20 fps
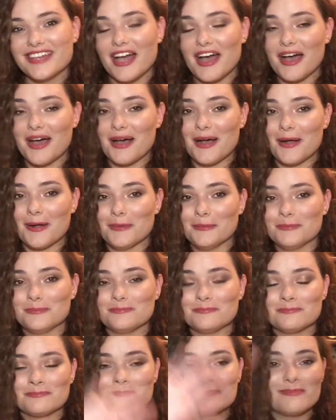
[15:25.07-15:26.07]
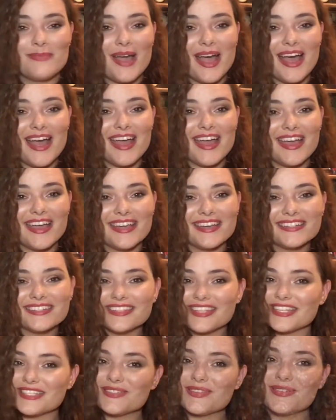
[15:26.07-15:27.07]
Bye.
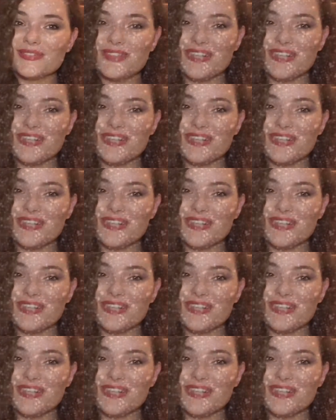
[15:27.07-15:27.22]
Thanks for